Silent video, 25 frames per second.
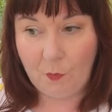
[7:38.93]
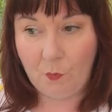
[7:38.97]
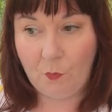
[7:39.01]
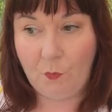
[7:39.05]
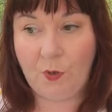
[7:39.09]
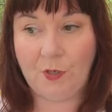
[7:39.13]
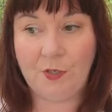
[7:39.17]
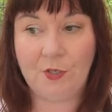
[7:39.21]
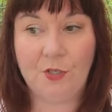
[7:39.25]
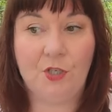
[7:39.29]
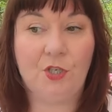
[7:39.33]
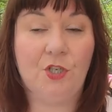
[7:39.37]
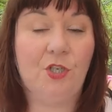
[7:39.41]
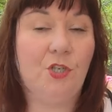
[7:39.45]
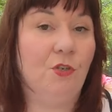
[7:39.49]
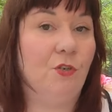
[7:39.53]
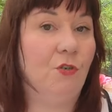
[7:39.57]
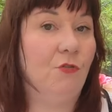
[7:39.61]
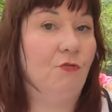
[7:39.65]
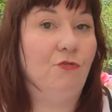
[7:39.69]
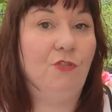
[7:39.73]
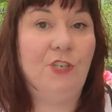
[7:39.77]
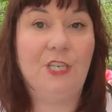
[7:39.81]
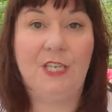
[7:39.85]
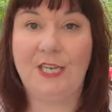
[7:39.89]
want
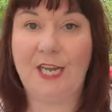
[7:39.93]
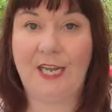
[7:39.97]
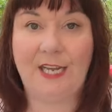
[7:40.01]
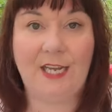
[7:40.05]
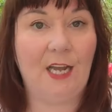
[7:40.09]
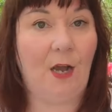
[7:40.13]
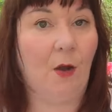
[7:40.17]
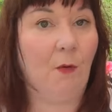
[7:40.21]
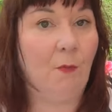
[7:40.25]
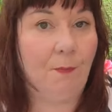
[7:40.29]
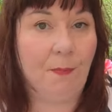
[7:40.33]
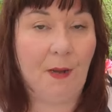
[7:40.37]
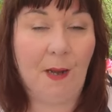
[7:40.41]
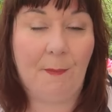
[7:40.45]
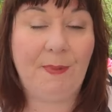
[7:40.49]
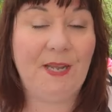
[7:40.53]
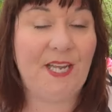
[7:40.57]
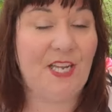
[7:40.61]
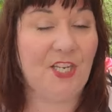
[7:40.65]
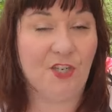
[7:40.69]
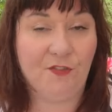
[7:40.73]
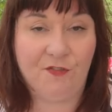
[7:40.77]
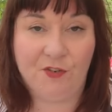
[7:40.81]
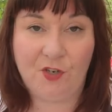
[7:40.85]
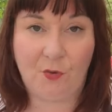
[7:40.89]
to rewrite a
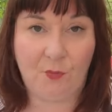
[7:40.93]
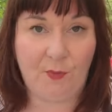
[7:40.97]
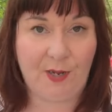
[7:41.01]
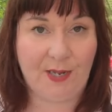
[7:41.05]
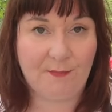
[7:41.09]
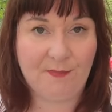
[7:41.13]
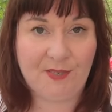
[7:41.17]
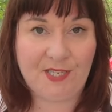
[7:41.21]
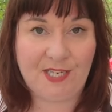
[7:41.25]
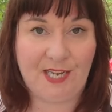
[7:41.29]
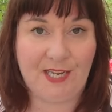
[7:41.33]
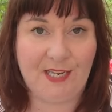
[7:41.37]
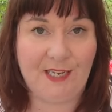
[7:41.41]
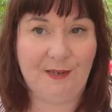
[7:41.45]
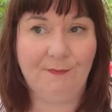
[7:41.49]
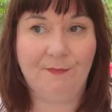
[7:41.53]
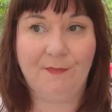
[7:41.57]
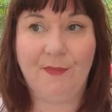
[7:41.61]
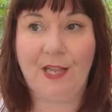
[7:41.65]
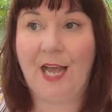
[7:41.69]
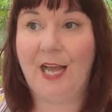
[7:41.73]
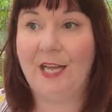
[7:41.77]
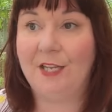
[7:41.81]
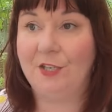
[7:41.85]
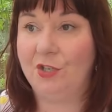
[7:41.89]
page of your website,
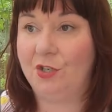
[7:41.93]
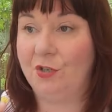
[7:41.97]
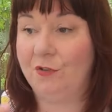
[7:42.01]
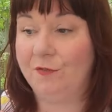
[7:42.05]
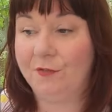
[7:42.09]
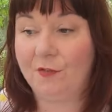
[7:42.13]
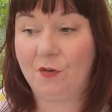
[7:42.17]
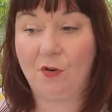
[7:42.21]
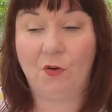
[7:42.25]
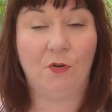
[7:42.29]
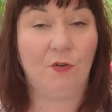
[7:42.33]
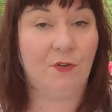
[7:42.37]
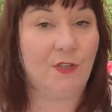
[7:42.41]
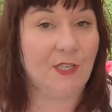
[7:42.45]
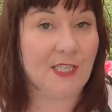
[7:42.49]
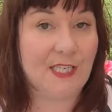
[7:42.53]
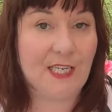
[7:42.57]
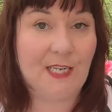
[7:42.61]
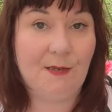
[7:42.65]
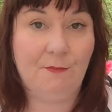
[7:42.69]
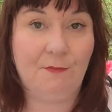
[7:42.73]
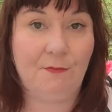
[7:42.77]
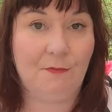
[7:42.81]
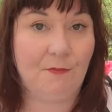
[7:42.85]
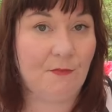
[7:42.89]
and you've got the
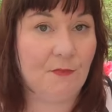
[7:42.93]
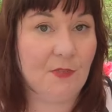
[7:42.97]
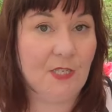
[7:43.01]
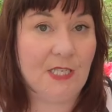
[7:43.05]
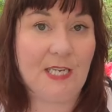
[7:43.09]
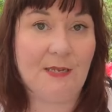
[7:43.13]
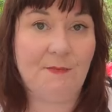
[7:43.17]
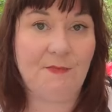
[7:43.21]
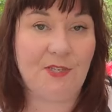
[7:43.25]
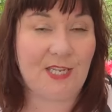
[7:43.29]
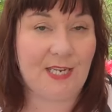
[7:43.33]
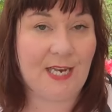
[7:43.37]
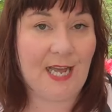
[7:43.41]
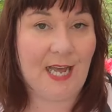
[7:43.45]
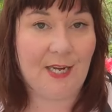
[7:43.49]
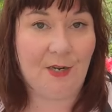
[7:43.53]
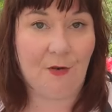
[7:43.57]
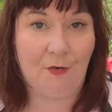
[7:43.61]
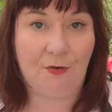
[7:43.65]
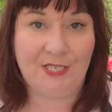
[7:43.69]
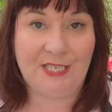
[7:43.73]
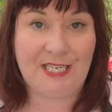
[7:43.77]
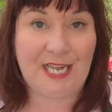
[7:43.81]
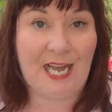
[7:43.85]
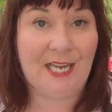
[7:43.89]
same
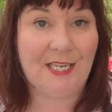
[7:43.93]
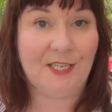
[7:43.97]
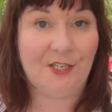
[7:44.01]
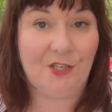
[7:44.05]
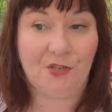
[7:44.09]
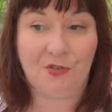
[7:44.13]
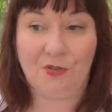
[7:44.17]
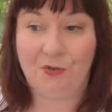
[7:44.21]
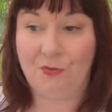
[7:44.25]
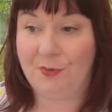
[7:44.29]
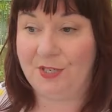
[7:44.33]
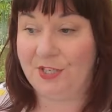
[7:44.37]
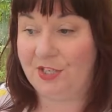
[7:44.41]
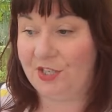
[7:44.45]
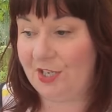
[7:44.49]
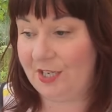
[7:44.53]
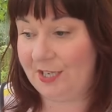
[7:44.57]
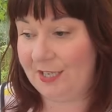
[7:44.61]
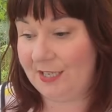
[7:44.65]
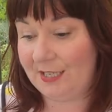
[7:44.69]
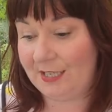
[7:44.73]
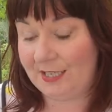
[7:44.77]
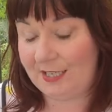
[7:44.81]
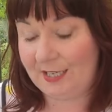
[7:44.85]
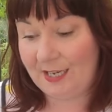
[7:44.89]
scenario as I do, which
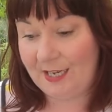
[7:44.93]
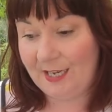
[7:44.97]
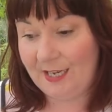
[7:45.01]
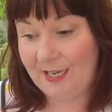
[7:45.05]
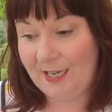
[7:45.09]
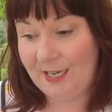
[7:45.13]
is